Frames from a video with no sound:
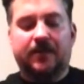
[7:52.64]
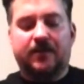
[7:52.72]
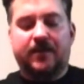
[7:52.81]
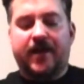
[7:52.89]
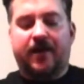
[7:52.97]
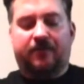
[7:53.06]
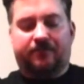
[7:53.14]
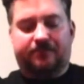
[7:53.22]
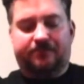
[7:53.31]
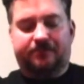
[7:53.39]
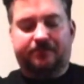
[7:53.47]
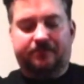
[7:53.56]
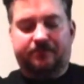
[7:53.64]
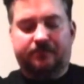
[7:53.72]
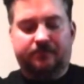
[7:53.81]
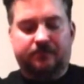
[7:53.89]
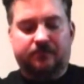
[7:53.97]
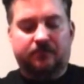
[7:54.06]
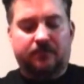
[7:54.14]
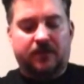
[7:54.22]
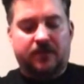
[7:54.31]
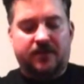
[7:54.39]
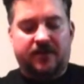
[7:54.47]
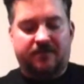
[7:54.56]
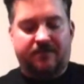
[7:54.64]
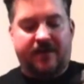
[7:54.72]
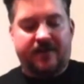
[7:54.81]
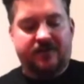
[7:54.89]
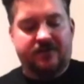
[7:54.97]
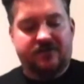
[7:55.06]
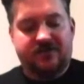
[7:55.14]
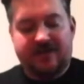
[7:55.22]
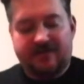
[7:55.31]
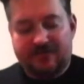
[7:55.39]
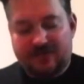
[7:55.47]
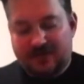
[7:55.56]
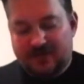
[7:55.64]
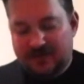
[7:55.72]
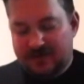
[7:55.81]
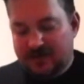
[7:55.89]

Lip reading: Now, to get back to the sandwiches.